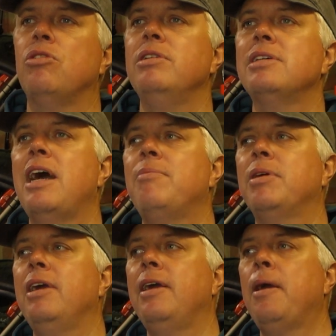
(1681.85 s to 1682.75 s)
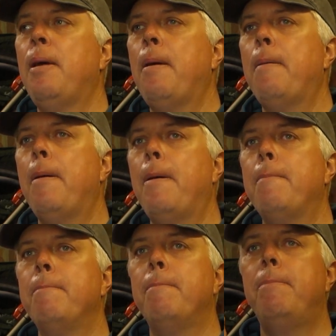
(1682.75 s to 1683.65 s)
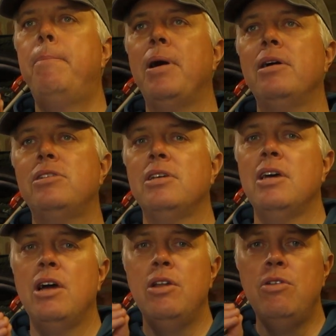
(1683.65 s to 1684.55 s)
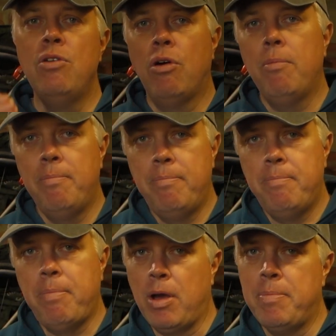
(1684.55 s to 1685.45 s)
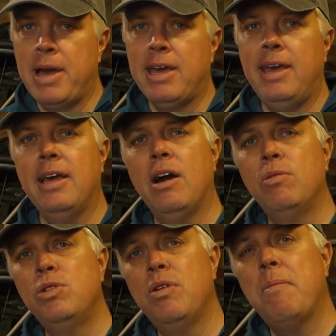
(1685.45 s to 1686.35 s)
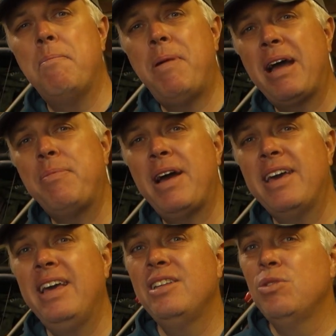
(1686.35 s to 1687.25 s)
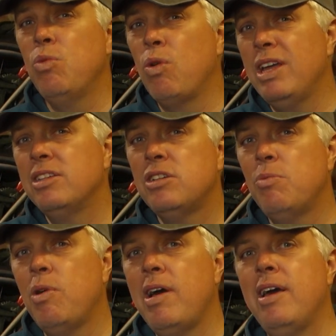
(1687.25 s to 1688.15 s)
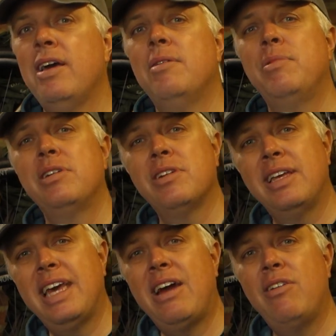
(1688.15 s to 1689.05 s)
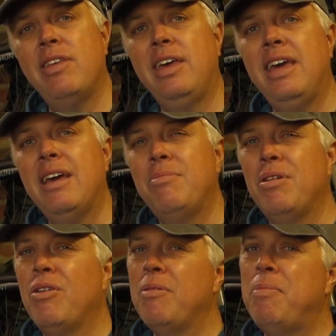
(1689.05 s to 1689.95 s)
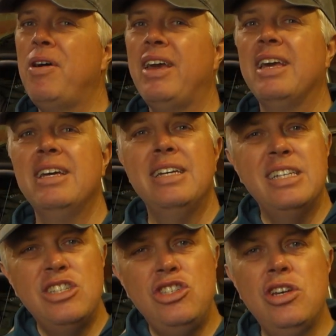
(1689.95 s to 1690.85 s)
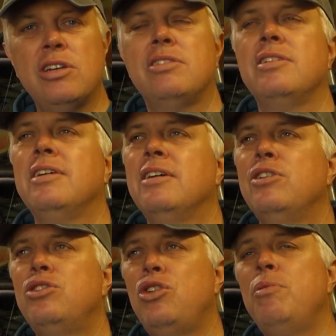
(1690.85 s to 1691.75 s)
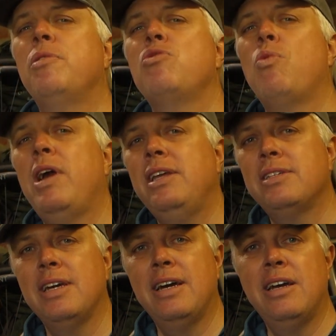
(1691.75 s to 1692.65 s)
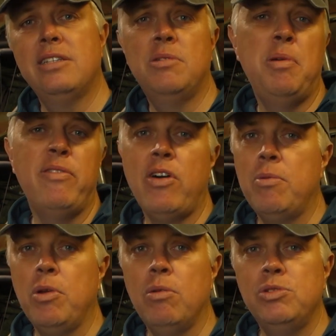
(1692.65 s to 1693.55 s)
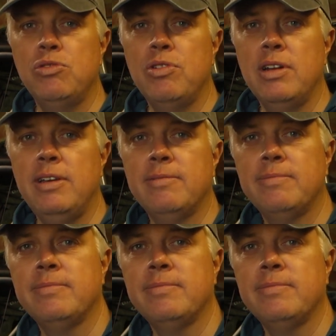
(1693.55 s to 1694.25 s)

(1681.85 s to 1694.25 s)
got into hammocking, um, but not bike packing. I will do it backpacking to walk in somewhere because I can carry the gear, but on the bike it's just too much weight uh, to be a viable option really.